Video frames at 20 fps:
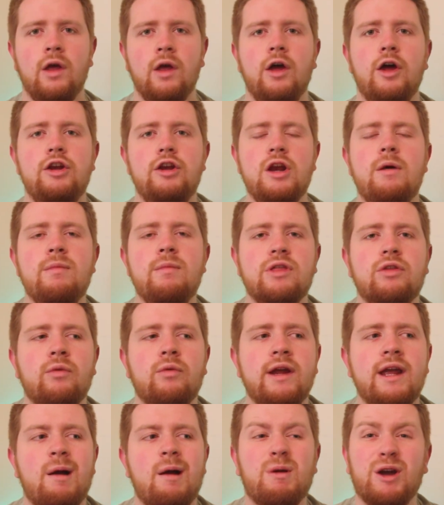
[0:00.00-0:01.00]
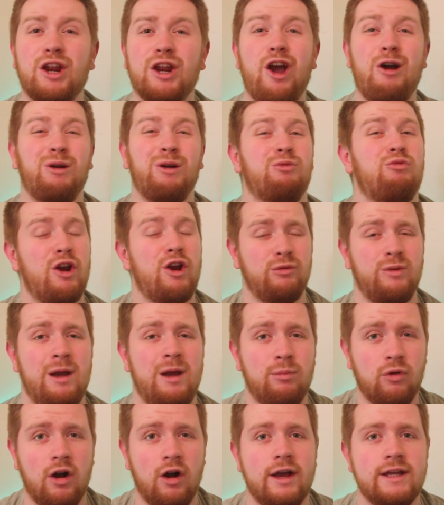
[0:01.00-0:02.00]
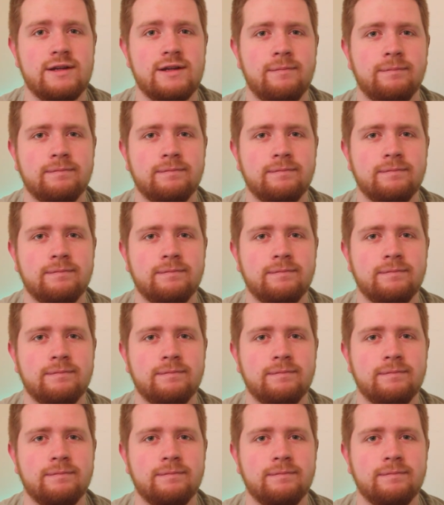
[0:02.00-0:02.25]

At number 3, I'm going to go with Runaway Bride.